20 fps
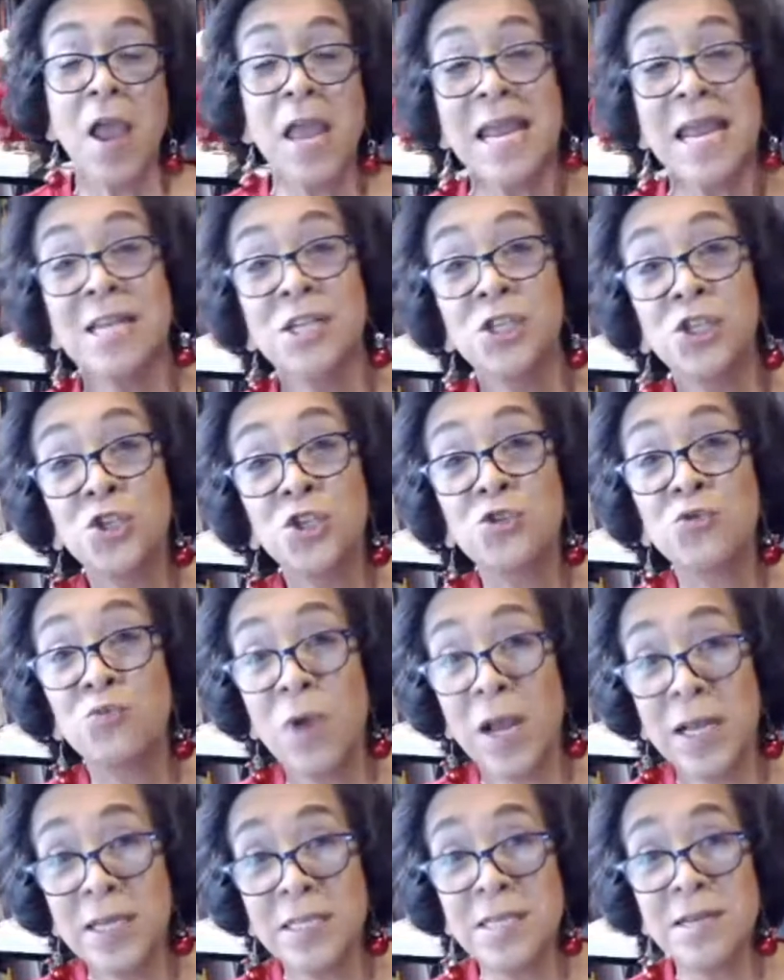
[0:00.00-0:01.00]

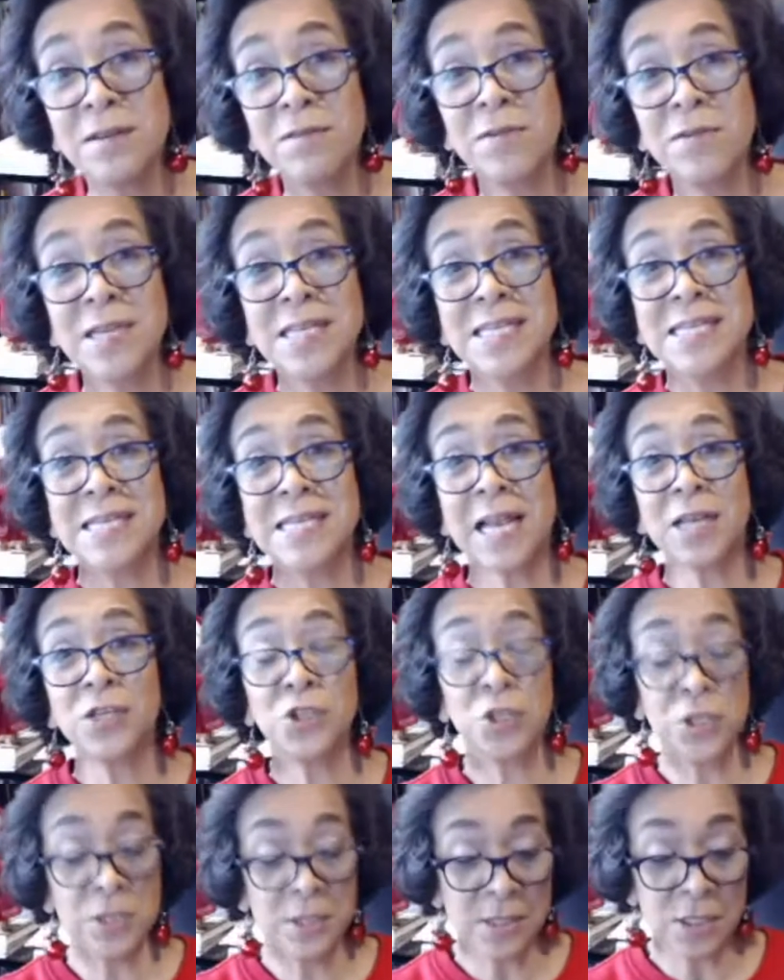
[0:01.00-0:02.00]
instructive
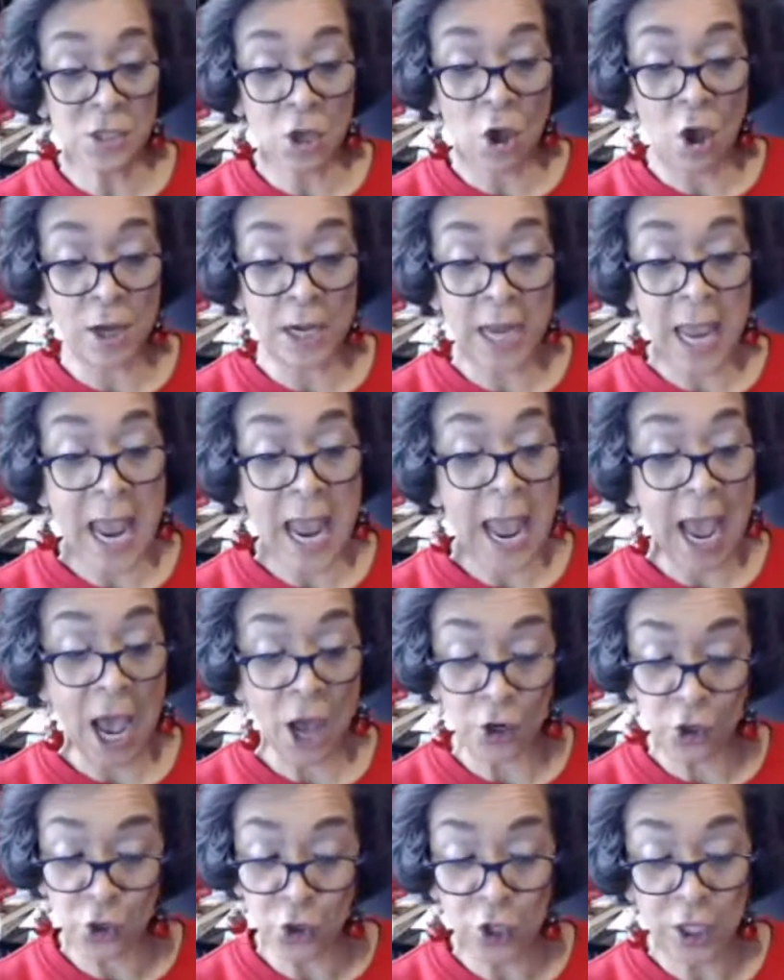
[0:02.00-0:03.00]
sections on
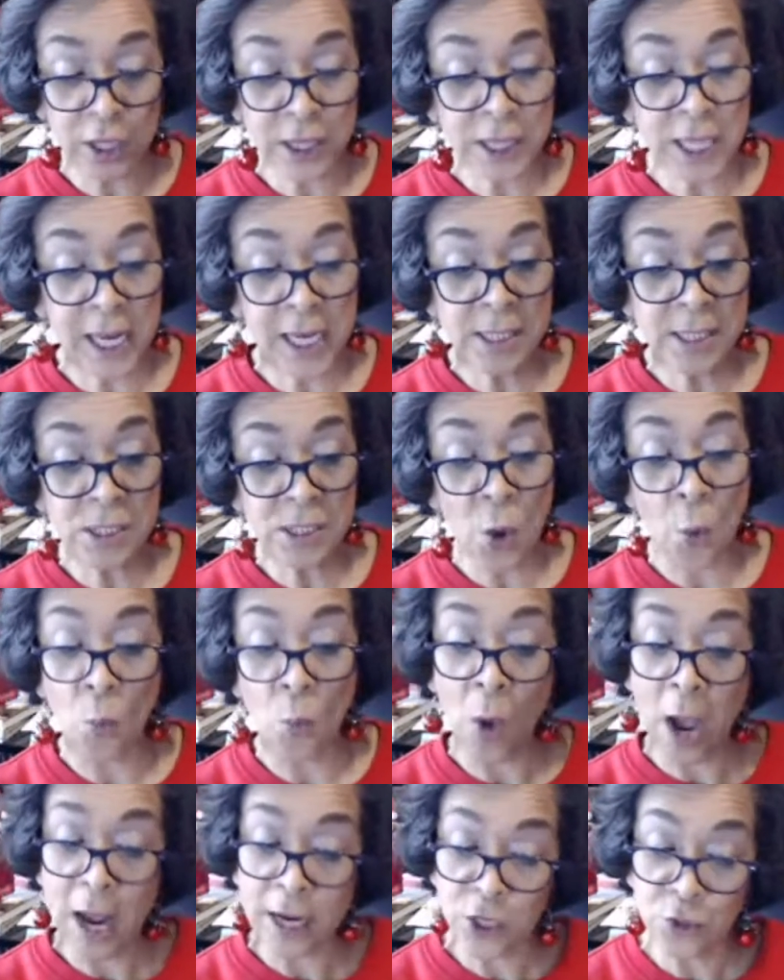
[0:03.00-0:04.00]
how to cook things,
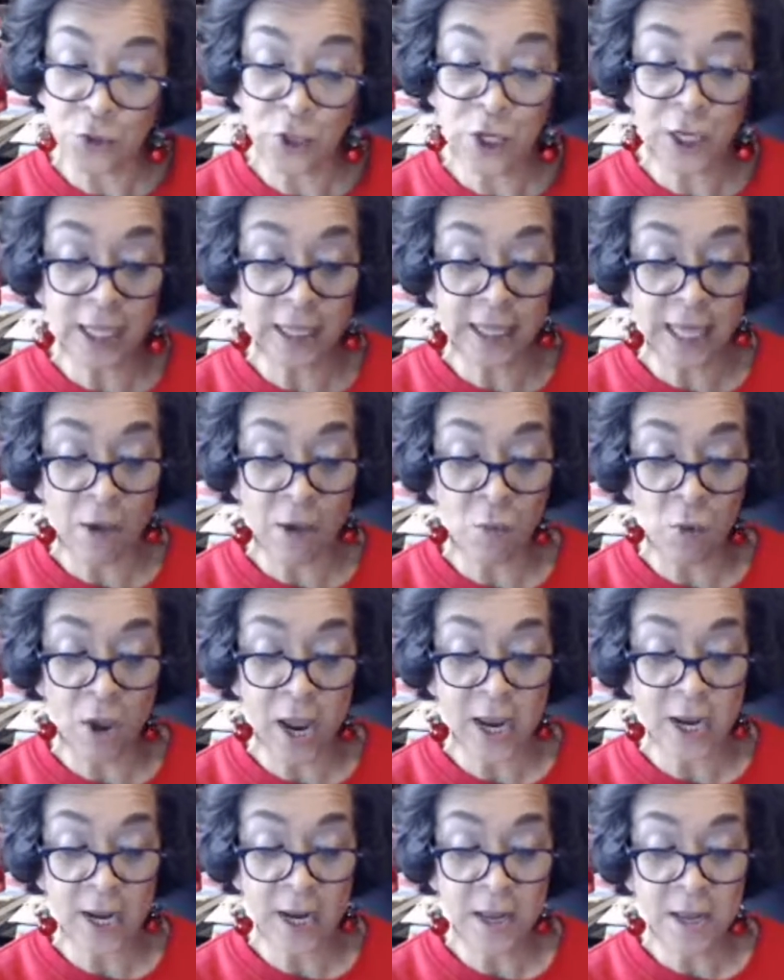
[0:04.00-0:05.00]
why you cook it that
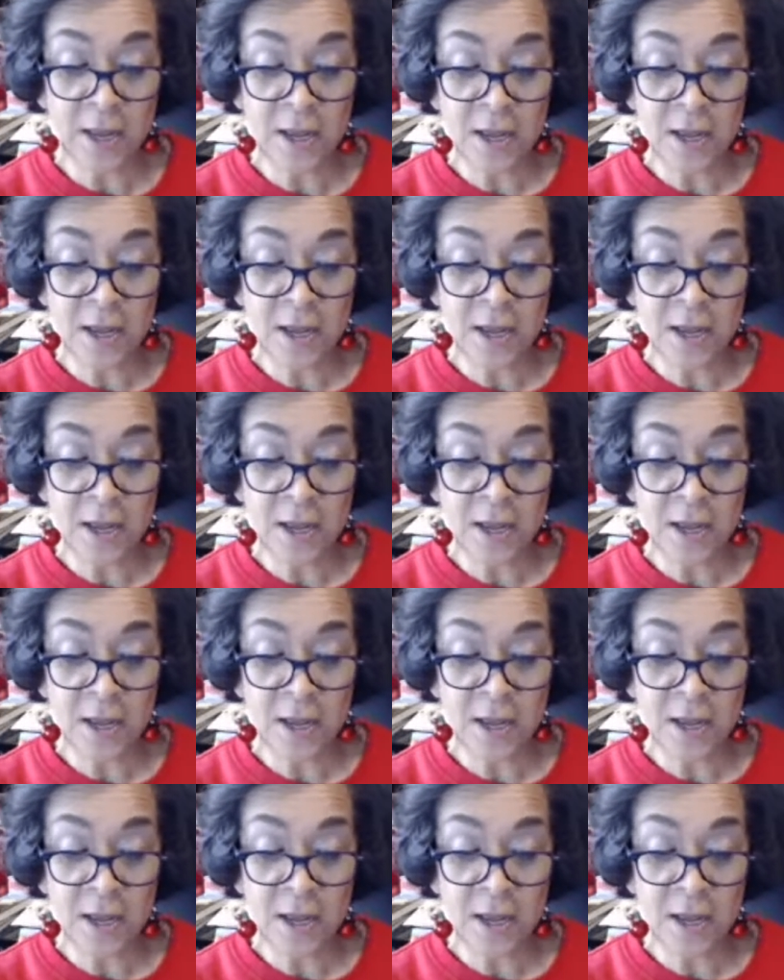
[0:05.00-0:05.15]
way,